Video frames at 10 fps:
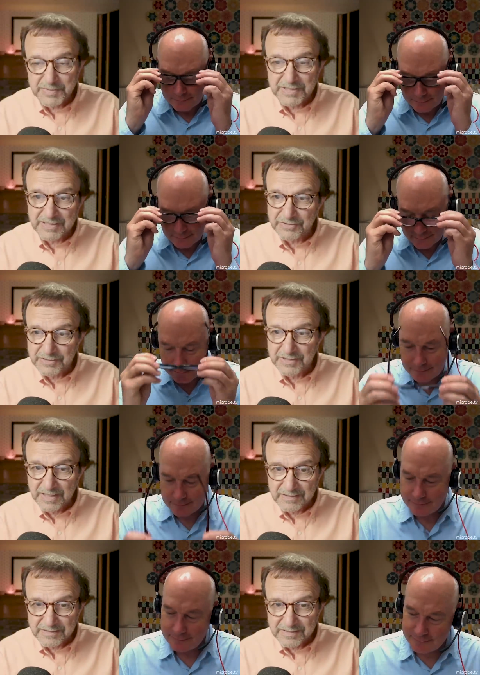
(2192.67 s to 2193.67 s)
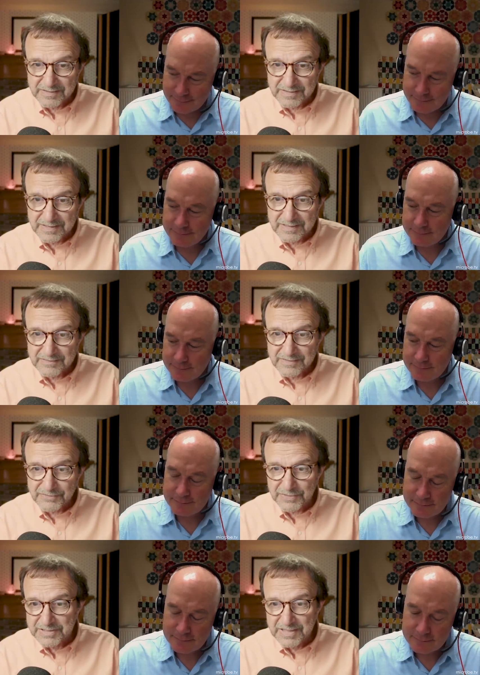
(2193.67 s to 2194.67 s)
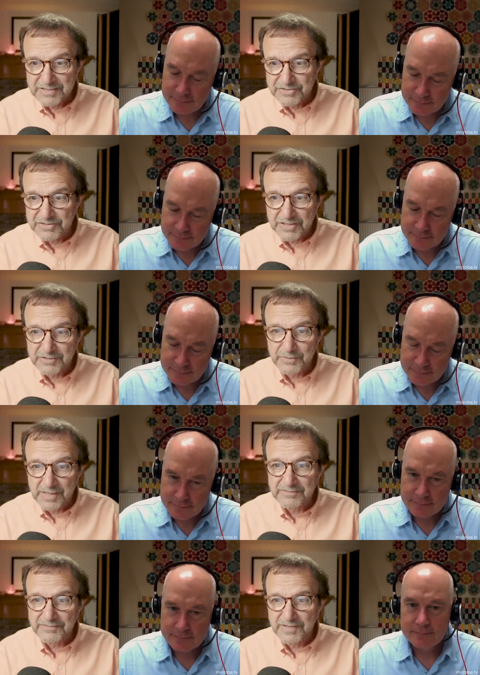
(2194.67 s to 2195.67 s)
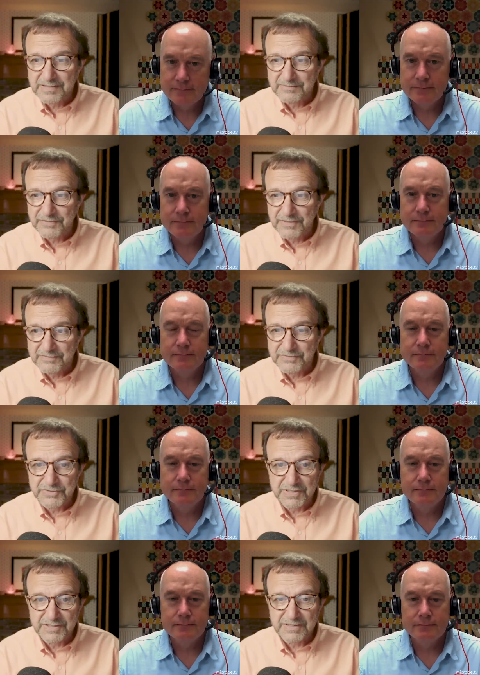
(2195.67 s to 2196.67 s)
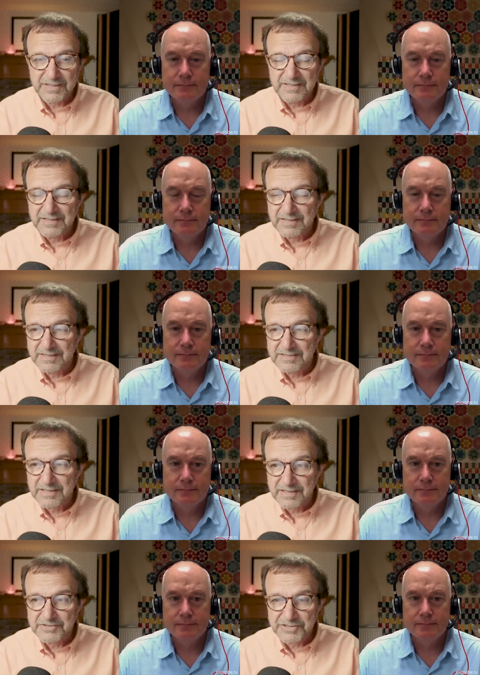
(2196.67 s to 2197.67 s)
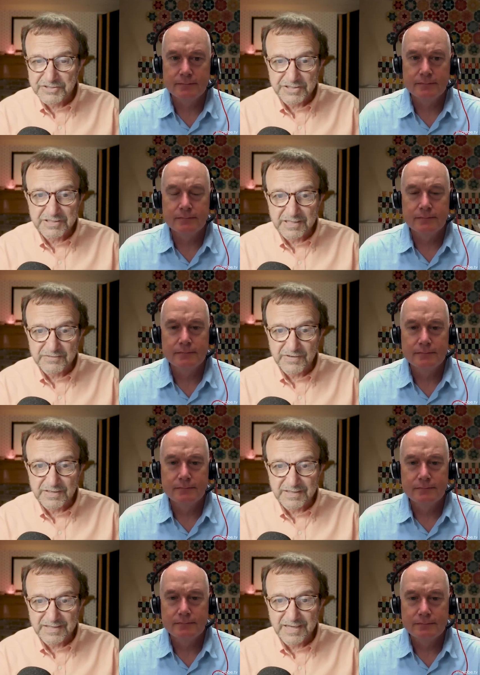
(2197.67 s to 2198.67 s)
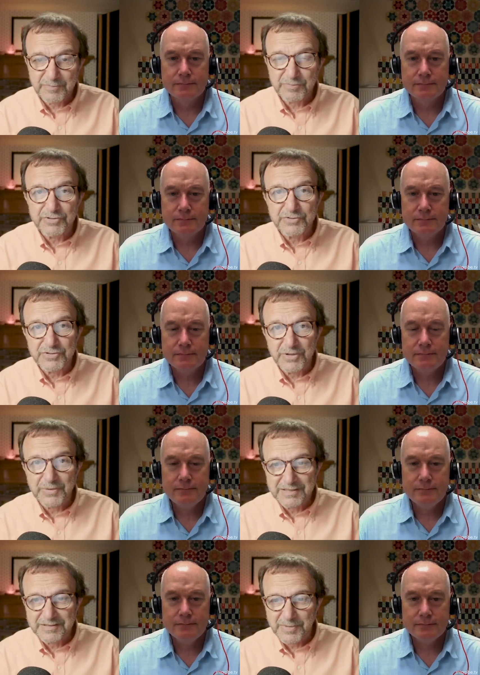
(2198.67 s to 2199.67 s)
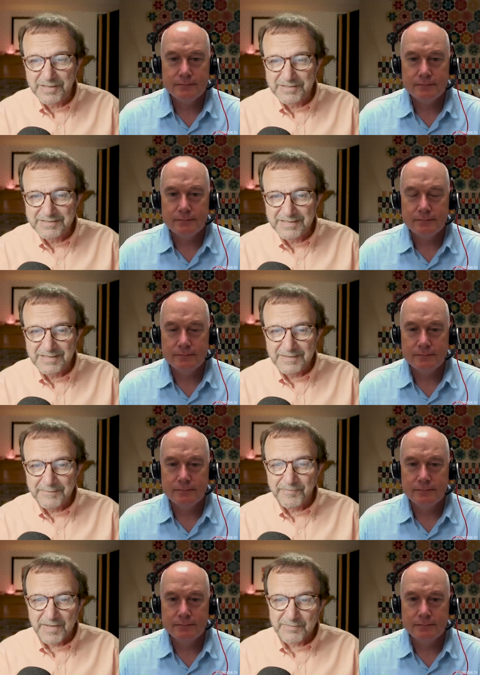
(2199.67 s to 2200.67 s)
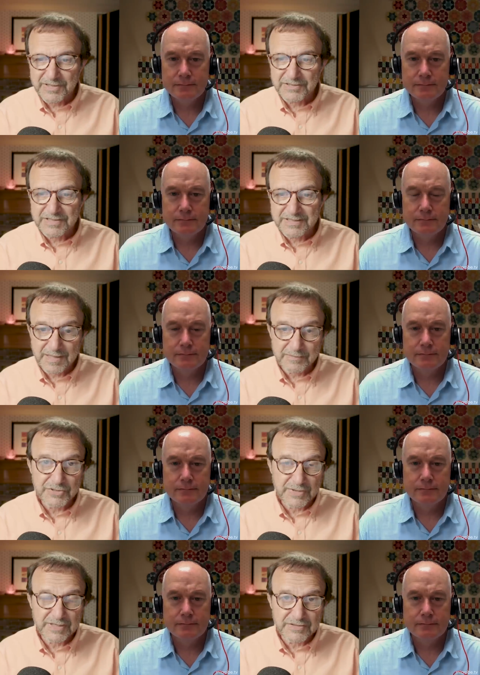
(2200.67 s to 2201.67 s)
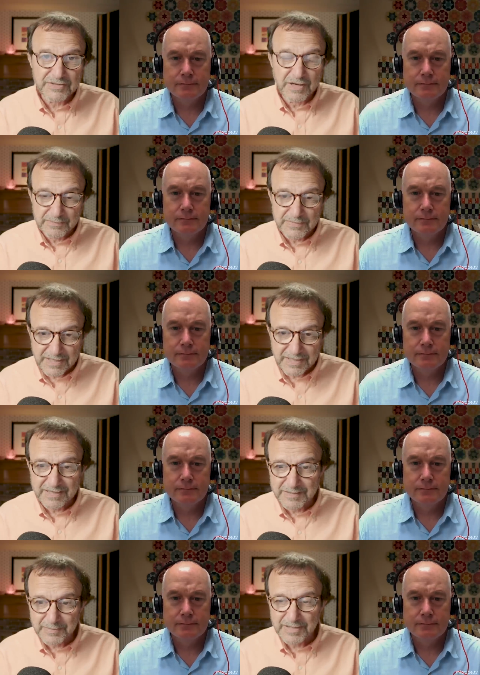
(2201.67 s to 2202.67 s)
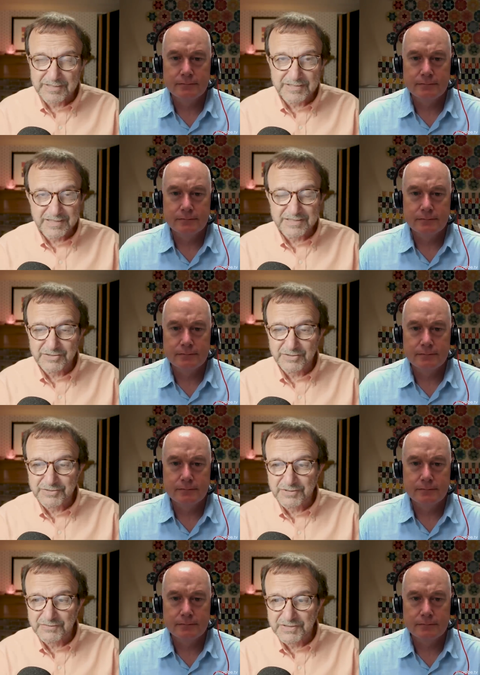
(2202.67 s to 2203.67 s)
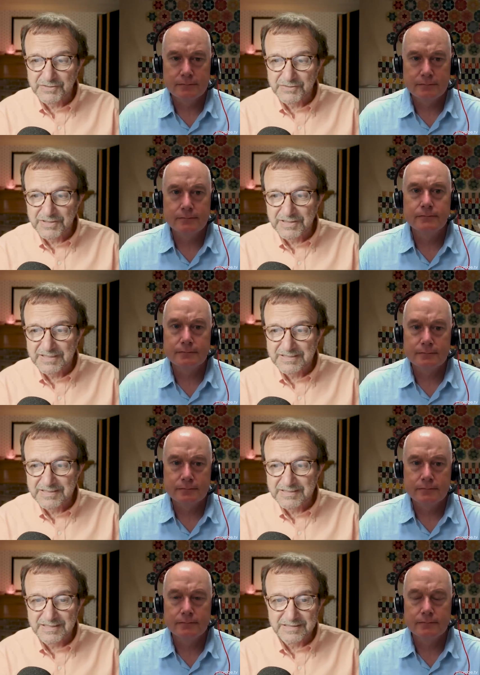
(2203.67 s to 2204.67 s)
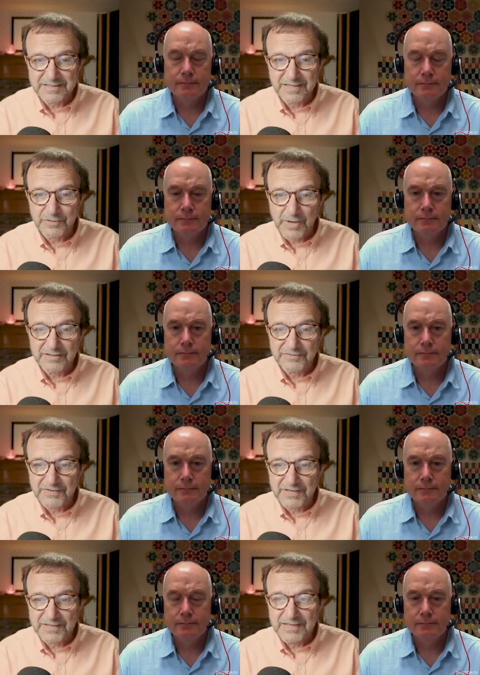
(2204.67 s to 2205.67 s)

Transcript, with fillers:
Speaker 1: being in good health for his age, does not qualify him for Evusheld unless an IgG test found that he had produced no antibodies because he demonstrated some antibodies against SARS CoV 2. The clinic says he does not qualify.